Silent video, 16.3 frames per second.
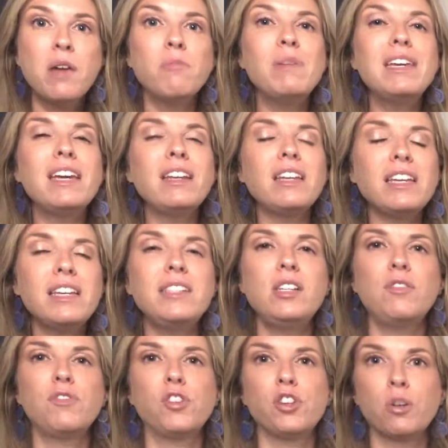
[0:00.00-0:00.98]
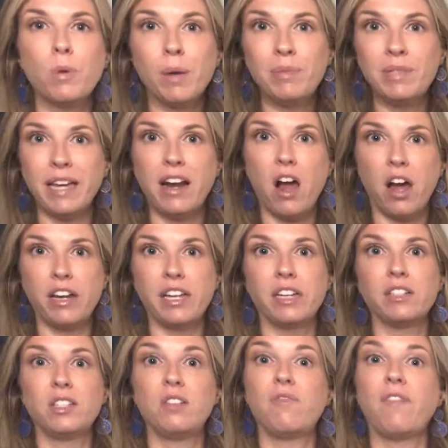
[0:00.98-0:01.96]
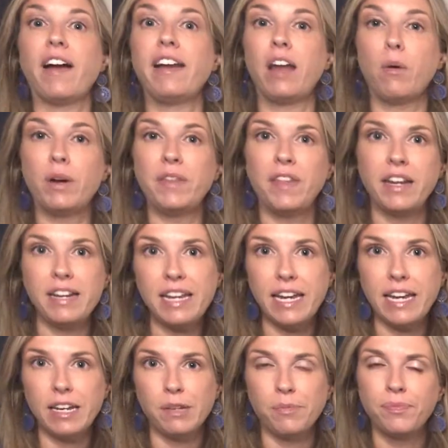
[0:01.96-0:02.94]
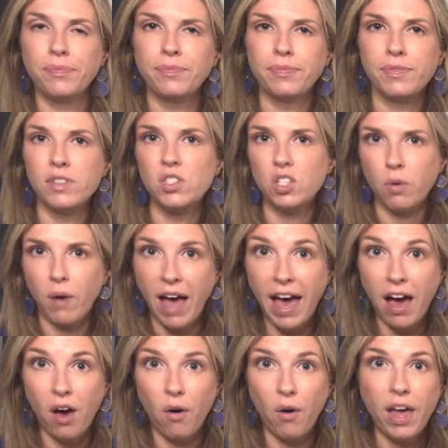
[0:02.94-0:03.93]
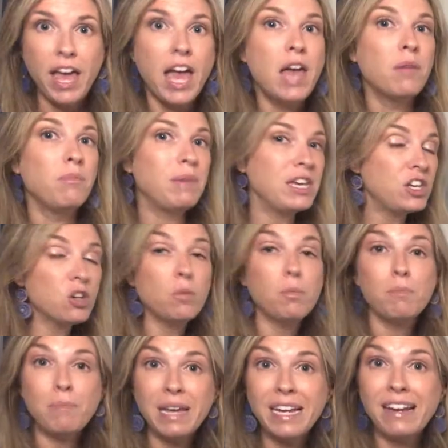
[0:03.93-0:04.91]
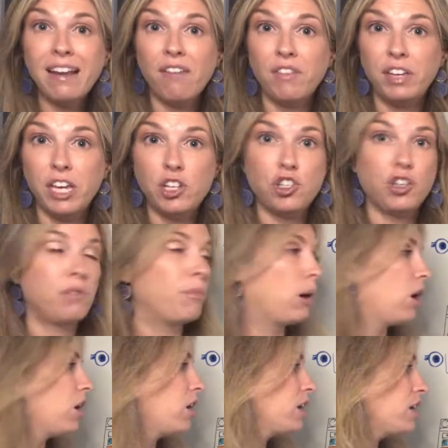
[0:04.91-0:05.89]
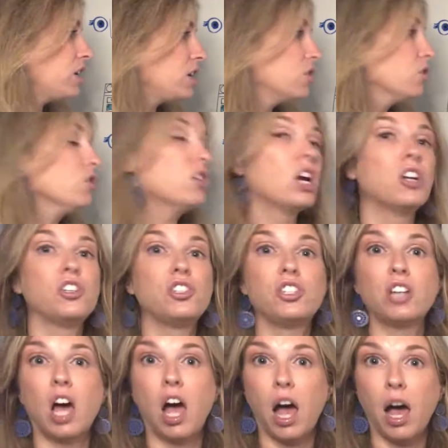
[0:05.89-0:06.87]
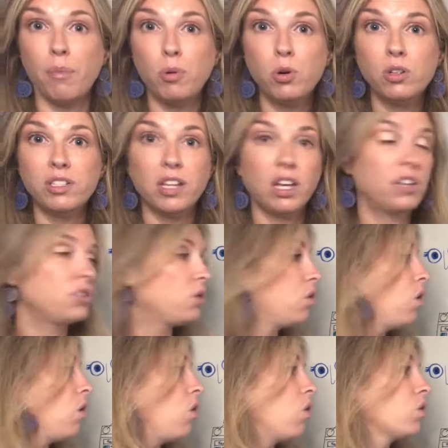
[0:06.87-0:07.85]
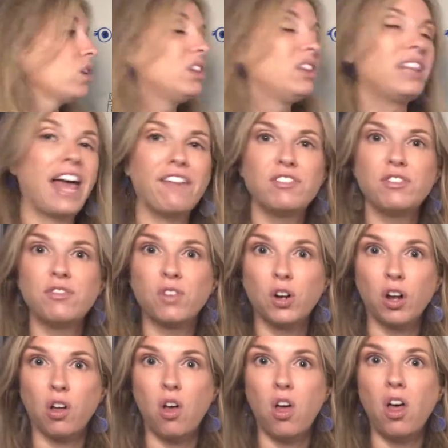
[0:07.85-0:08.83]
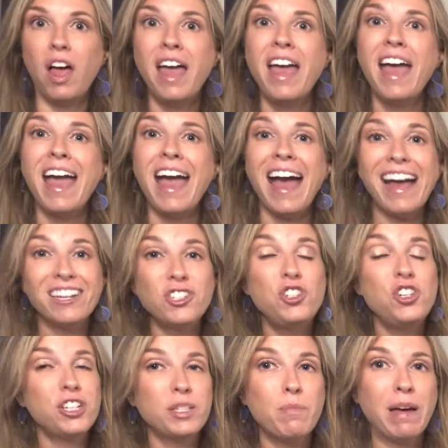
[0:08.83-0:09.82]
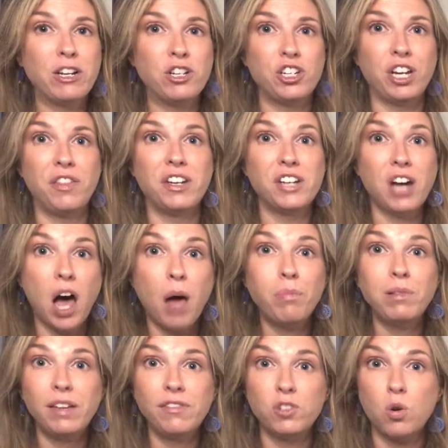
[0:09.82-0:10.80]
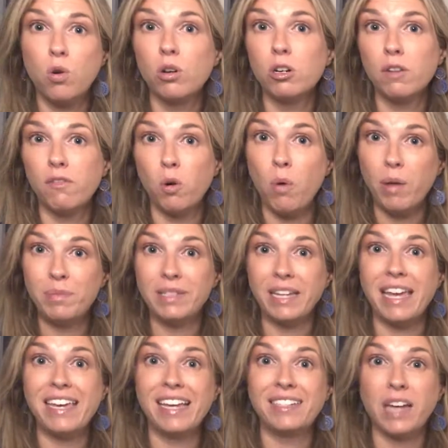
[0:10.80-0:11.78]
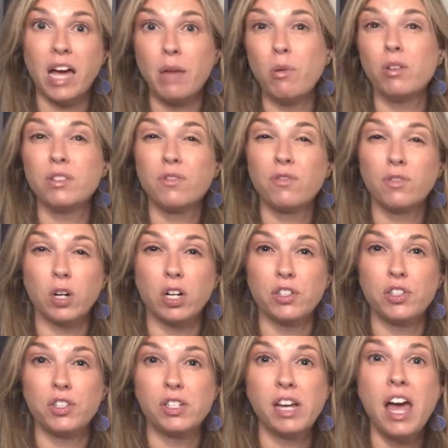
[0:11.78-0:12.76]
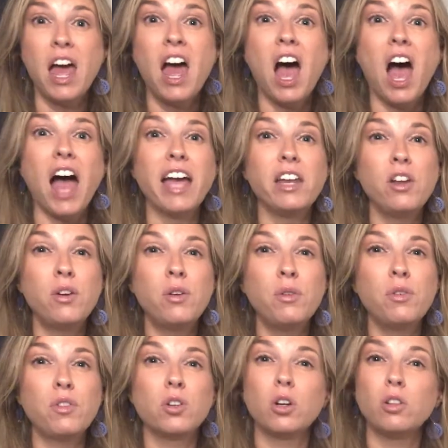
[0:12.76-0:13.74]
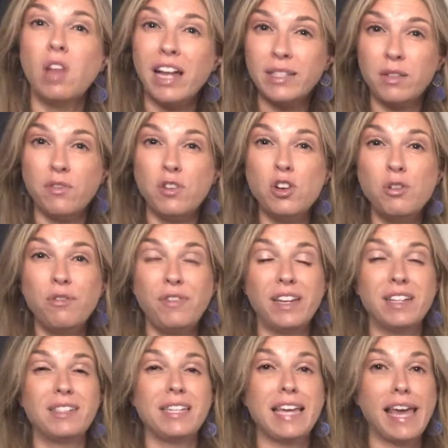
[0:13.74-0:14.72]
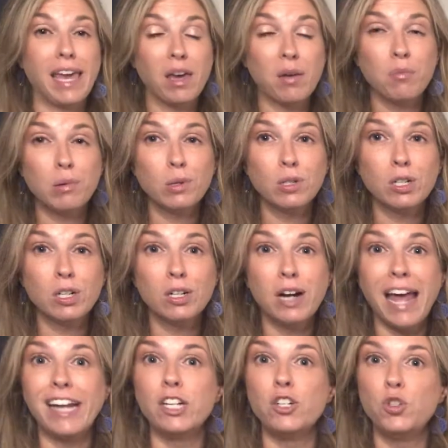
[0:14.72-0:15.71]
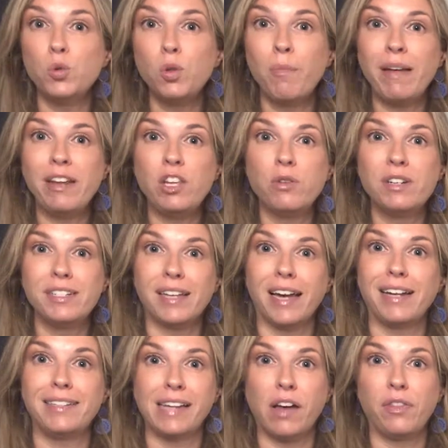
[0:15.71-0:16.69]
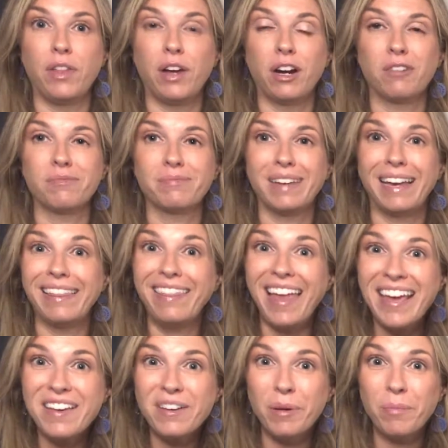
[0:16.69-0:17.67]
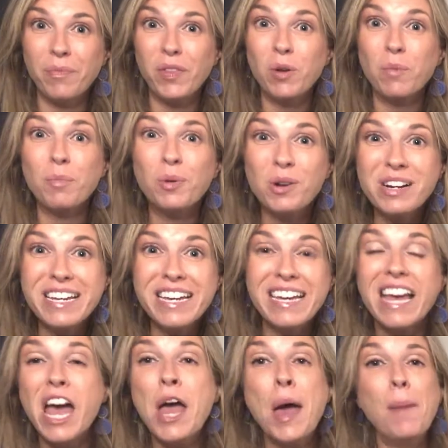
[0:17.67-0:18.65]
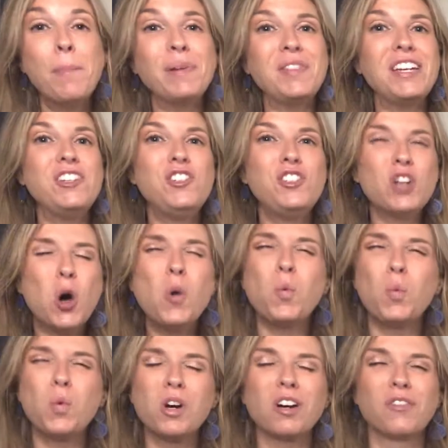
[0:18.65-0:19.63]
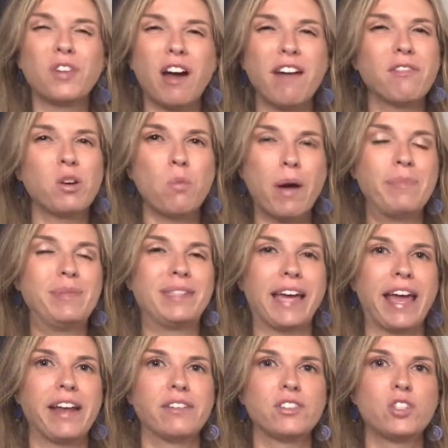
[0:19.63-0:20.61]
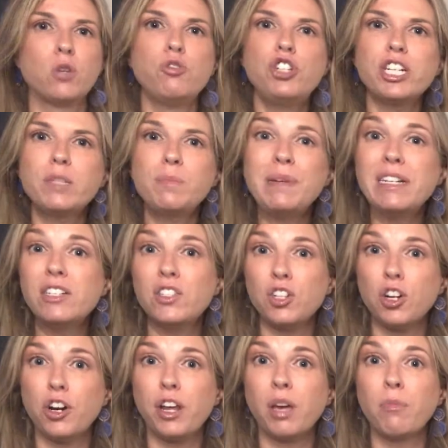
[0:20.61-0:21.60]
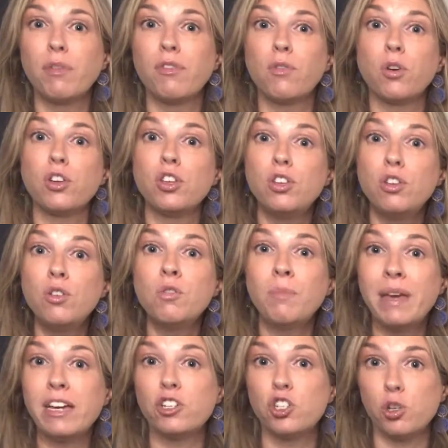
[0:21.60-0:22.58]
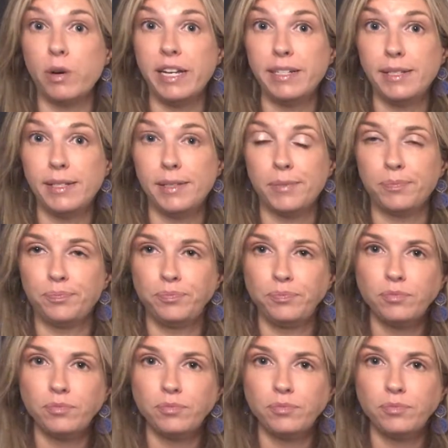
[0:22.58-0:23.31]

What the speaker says: Make it easy for your website audience to find out what they need. So how? Make your main navigation bar either top horizontal or left vertical. As just mentioned, the top left quarter of a website gets eyeballs first. I know there are lots of new fancy hamburger and dual menu designs out there. I like them, they're pretty, but they don't work for every website. So just be discerning before you make a choice.